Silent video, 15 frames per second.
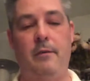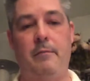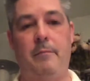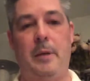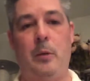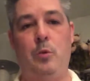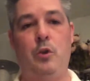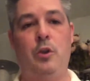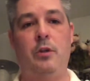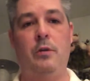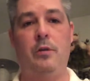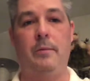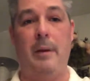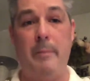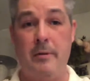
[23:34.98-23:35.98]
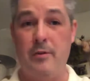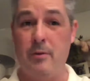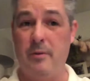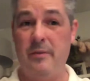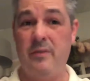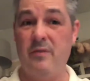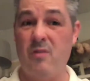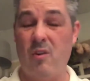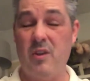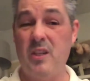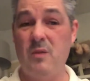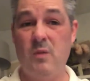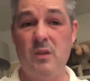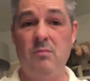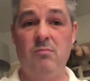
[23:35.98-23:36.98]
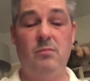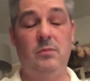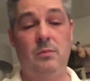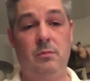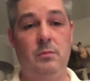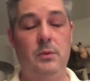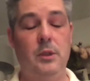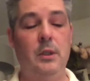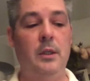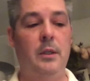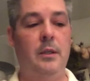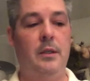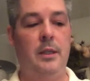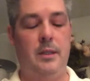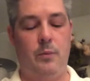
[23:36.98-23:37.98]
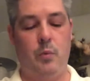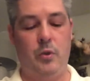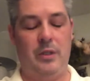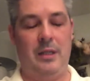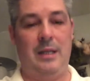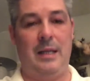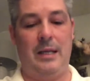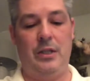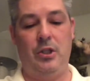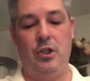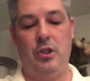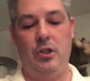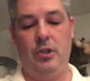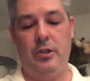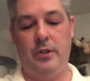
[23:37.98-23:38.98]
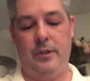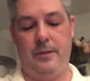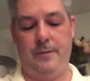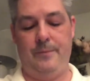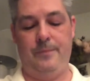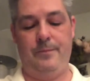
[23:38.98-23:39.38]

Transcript: pouch. There might be some of you have got this one. This was last year's.